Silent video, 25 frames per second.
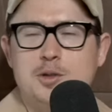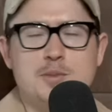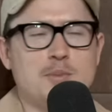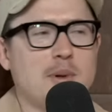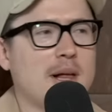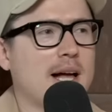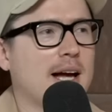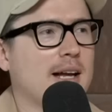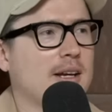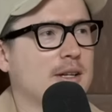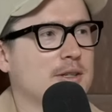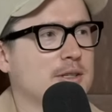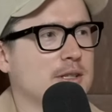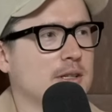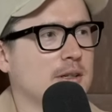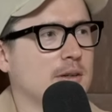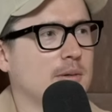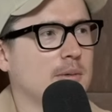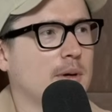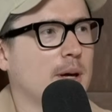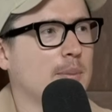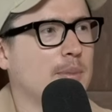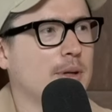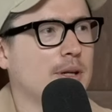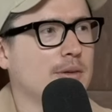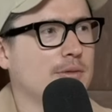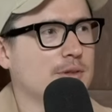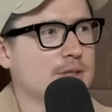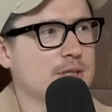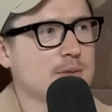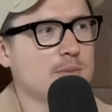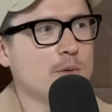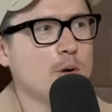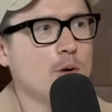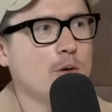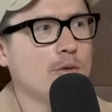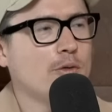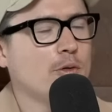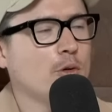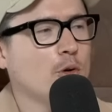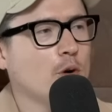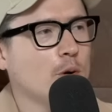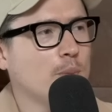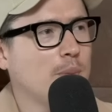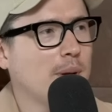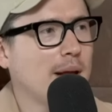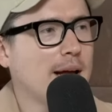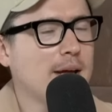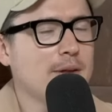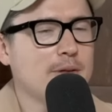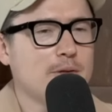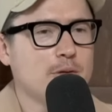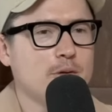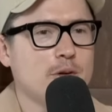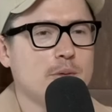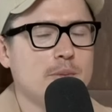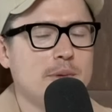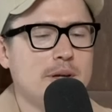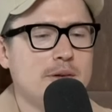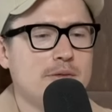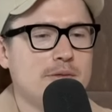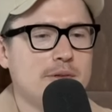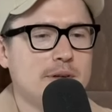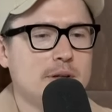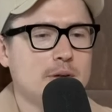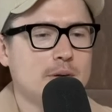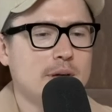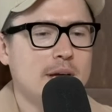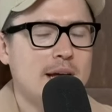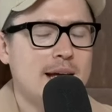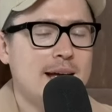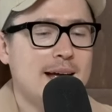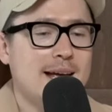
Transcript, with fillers: playing as a, a, bit of a small forward, playing through the midfield.